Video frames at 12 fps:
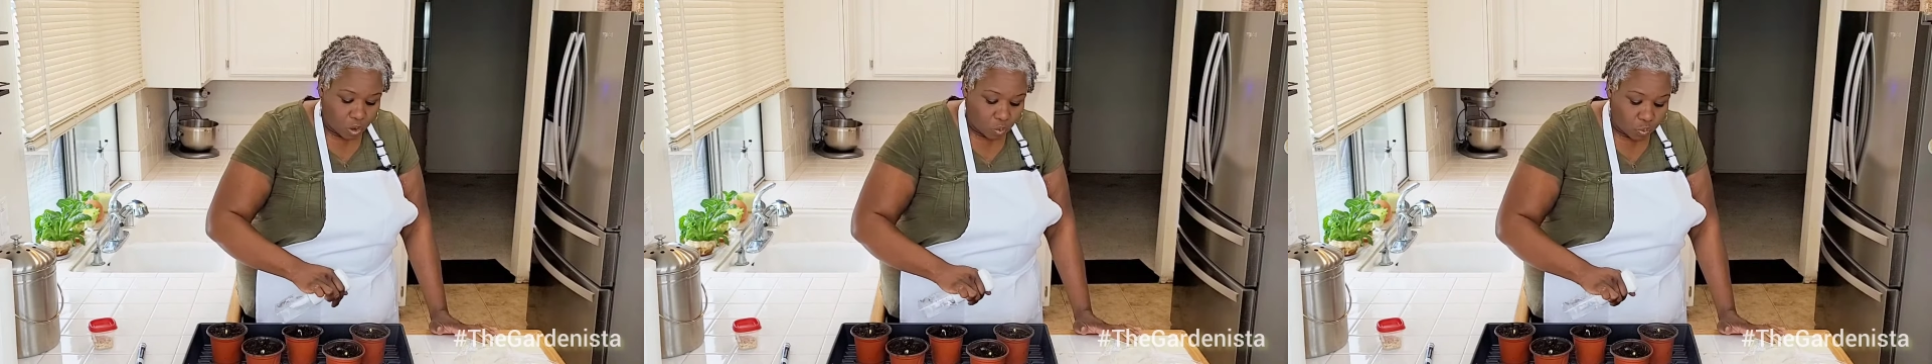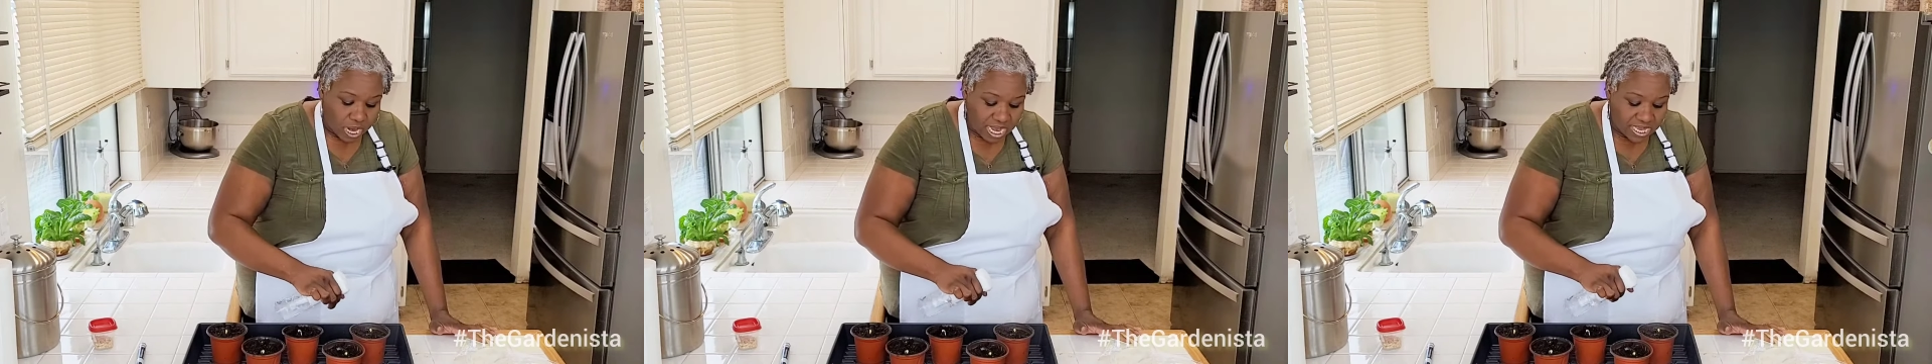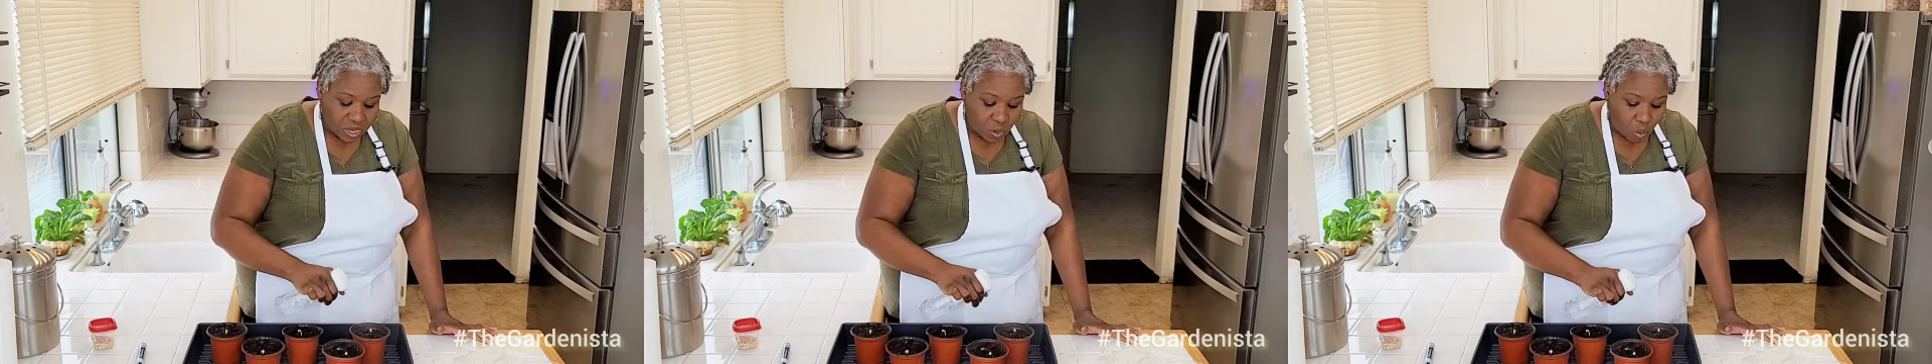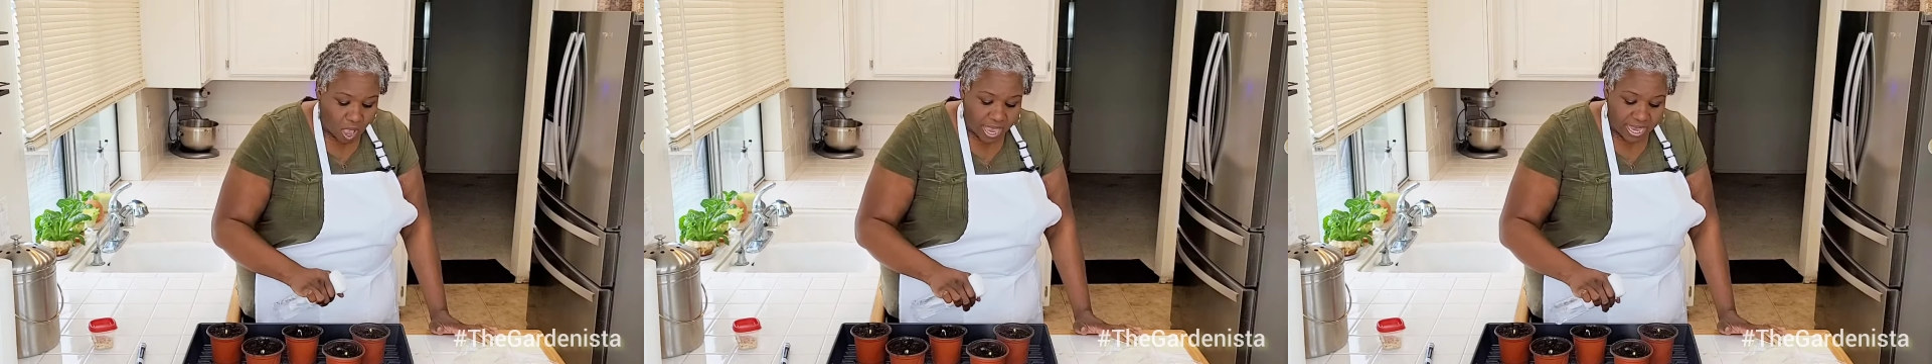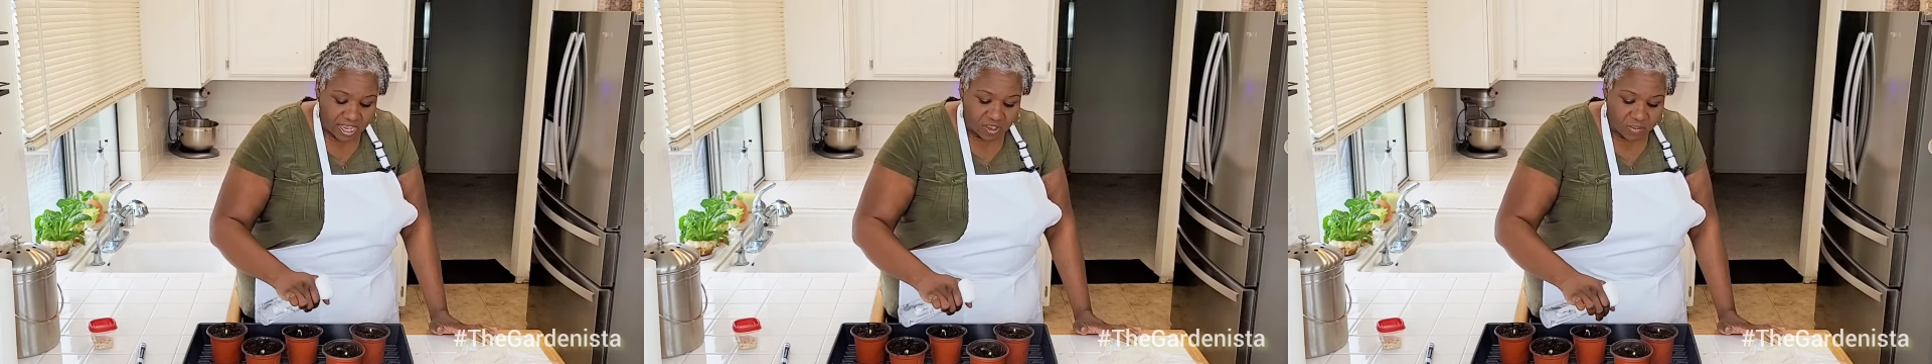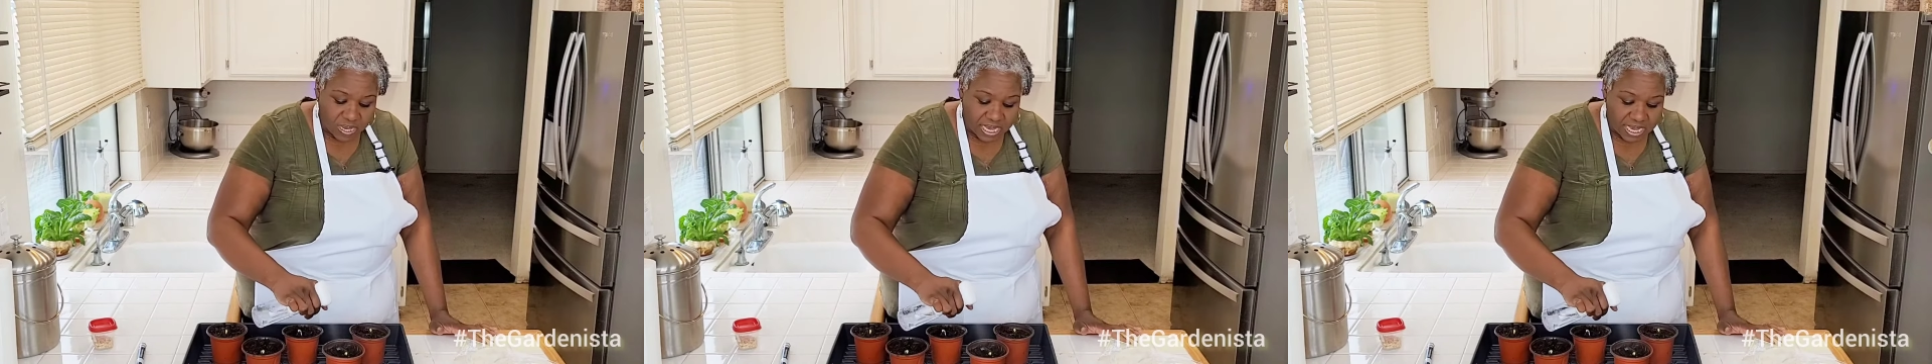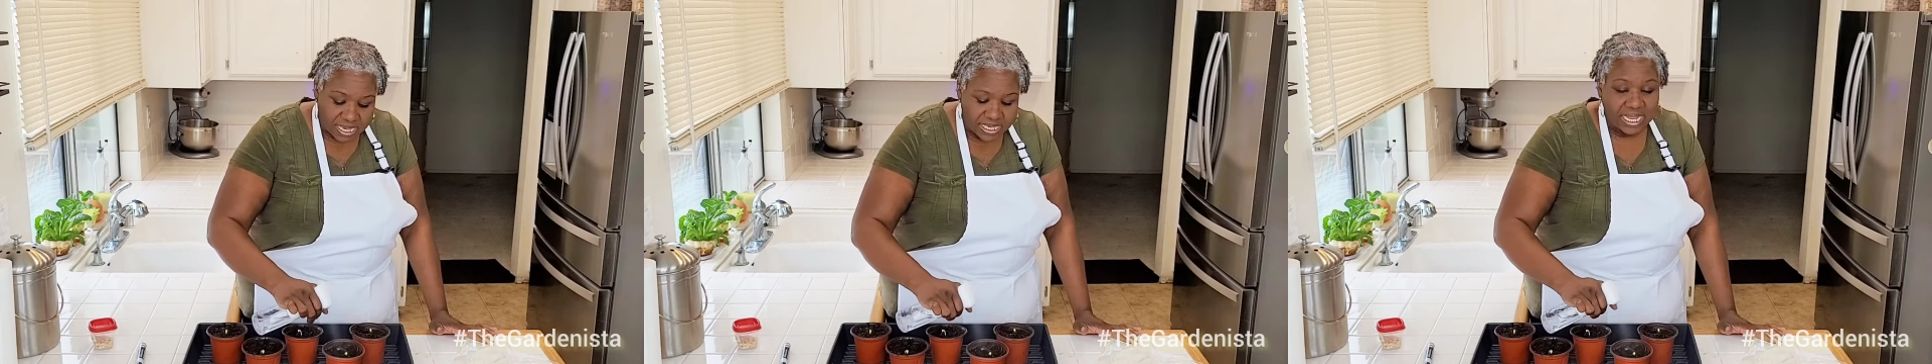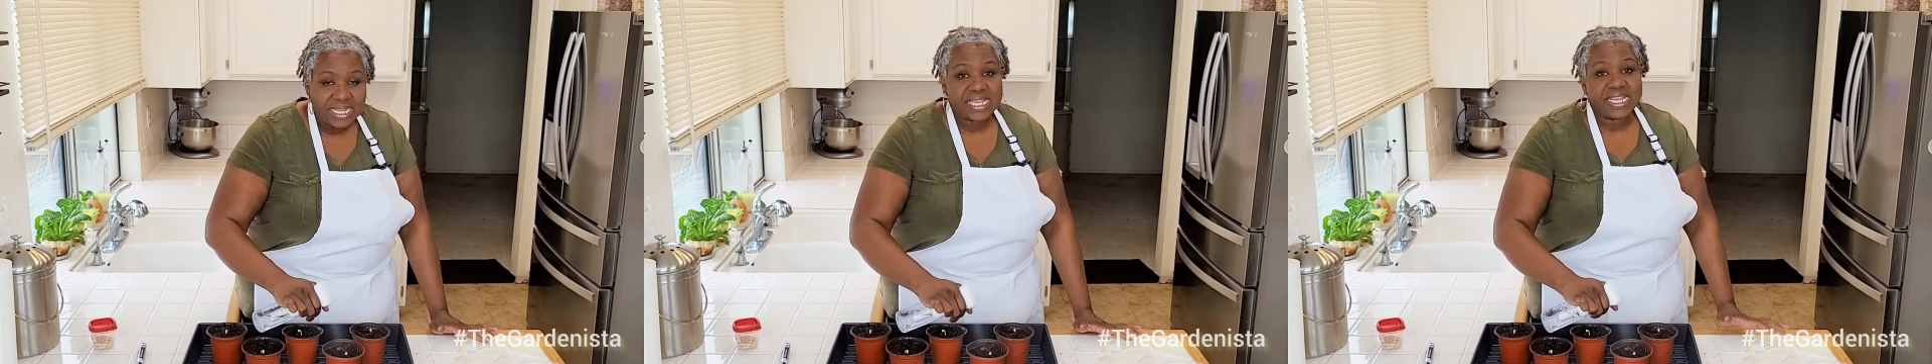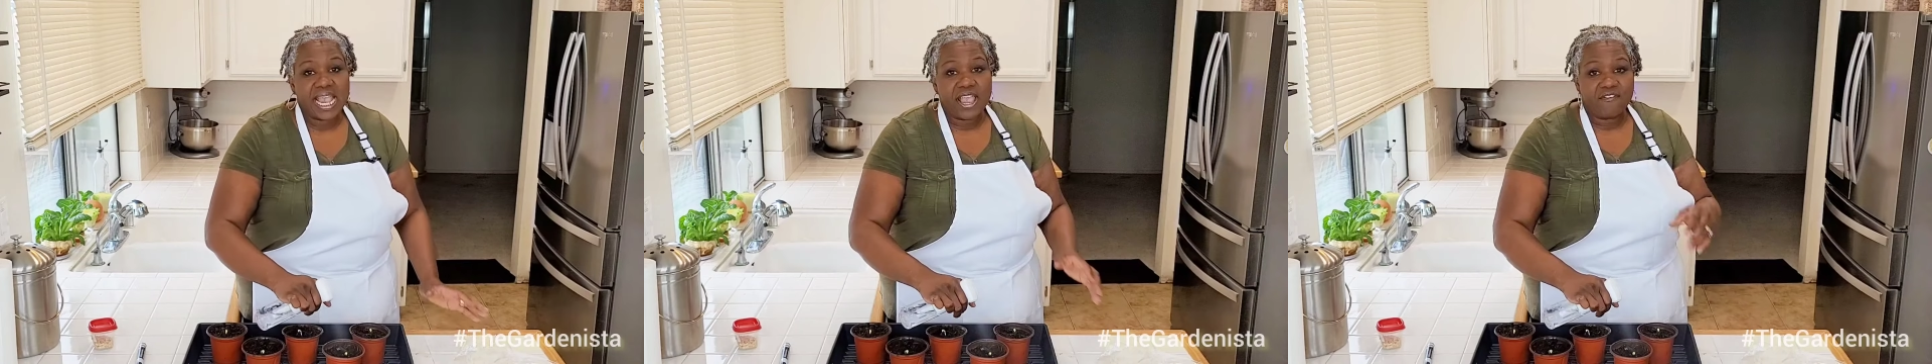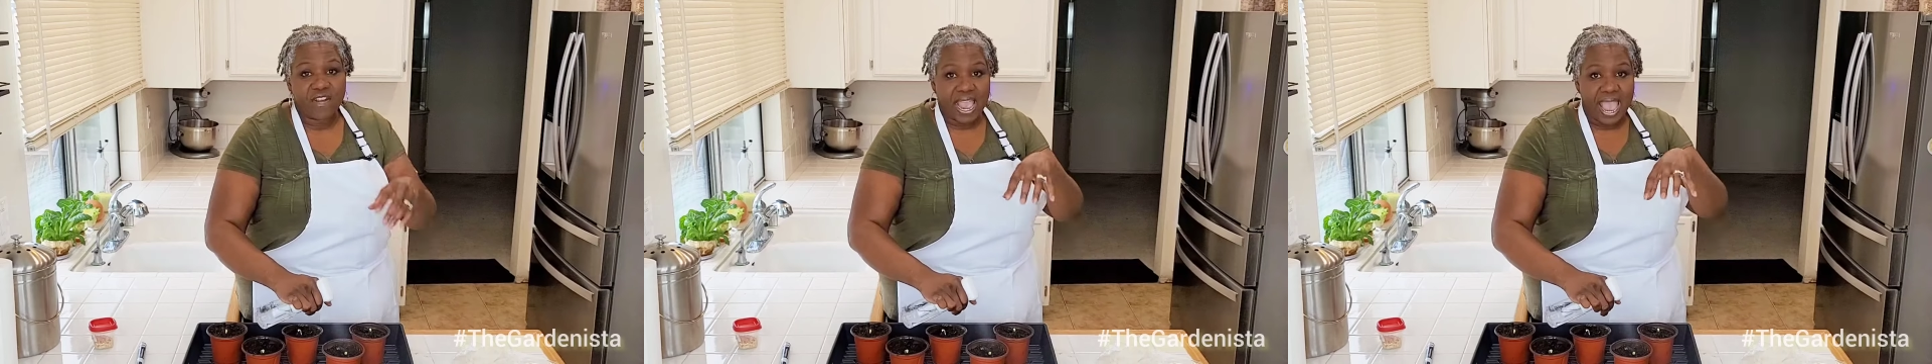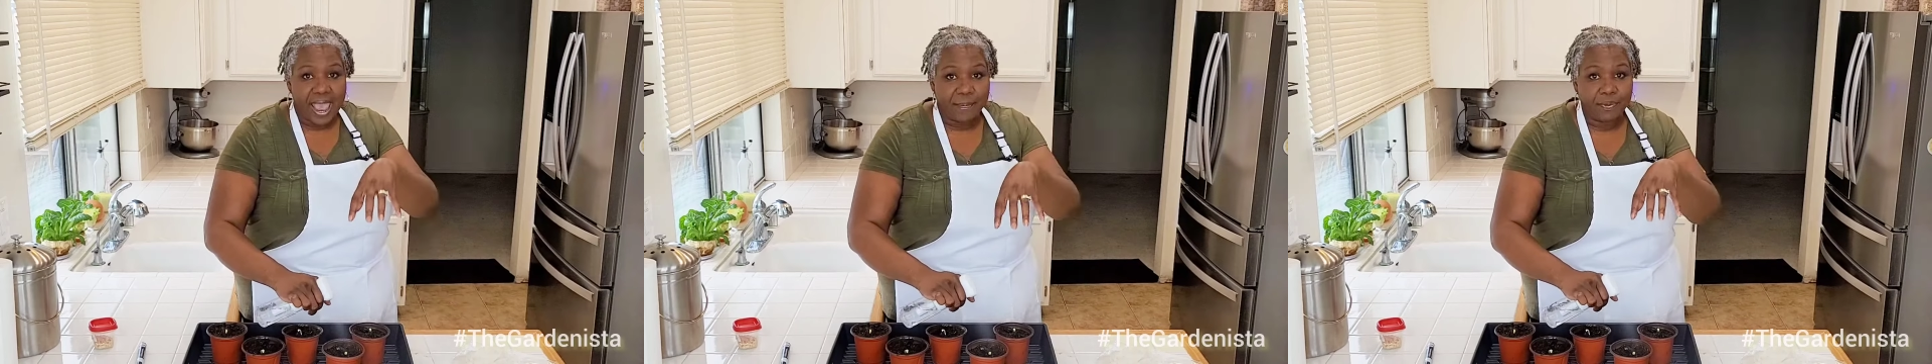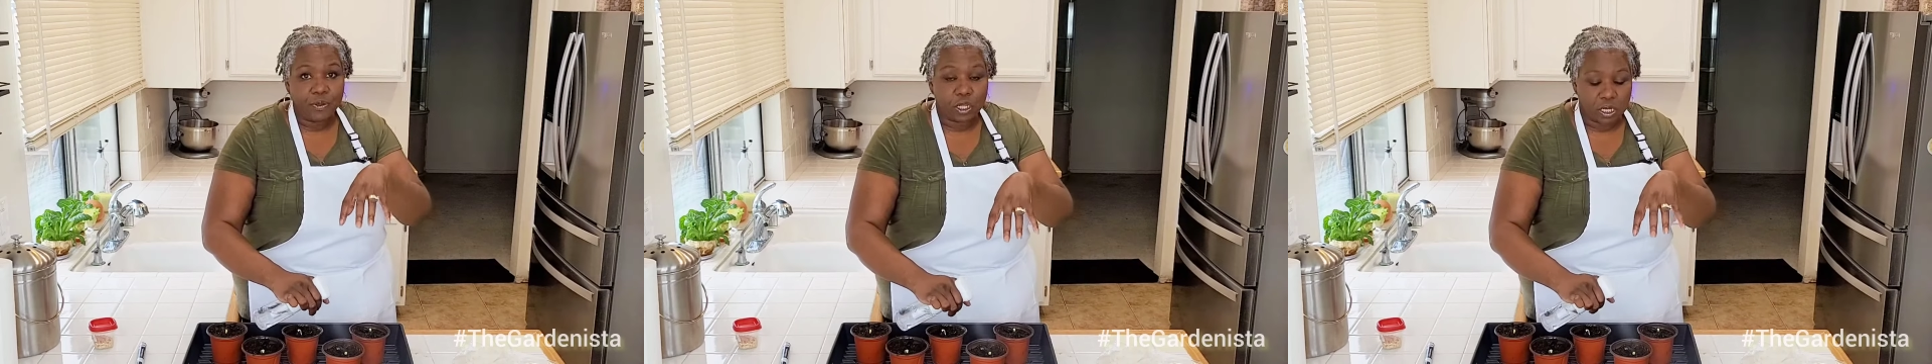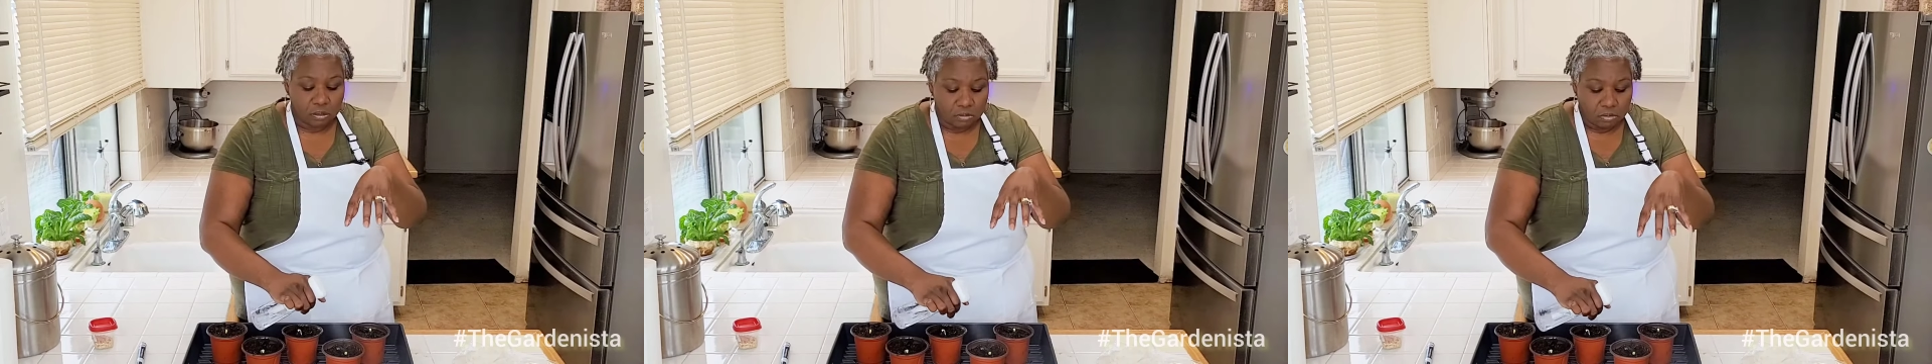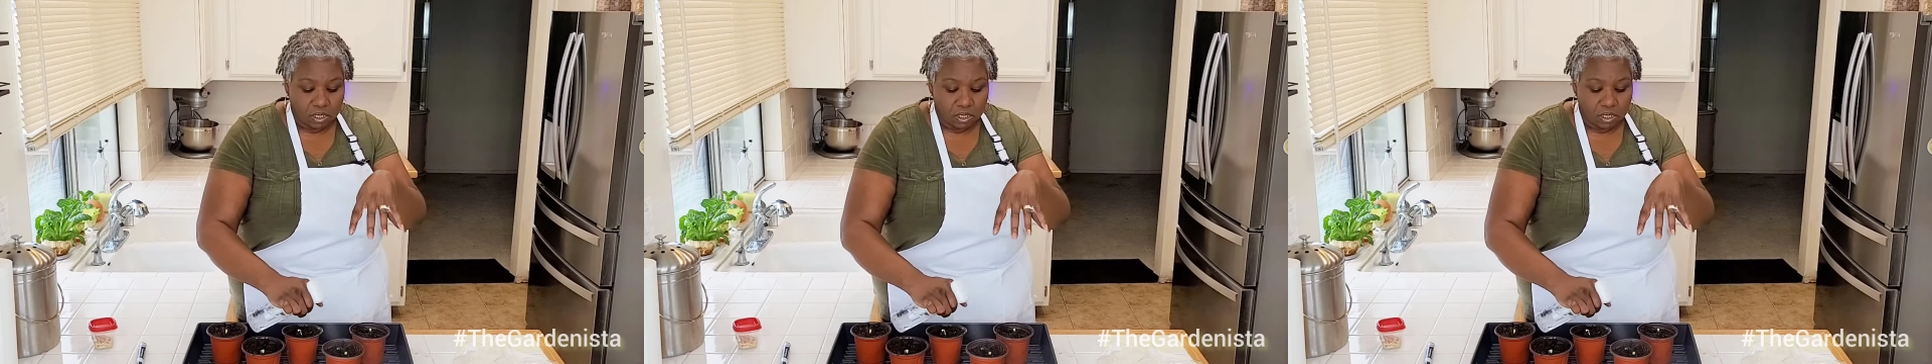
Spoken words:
Reason why is because let's say if I had put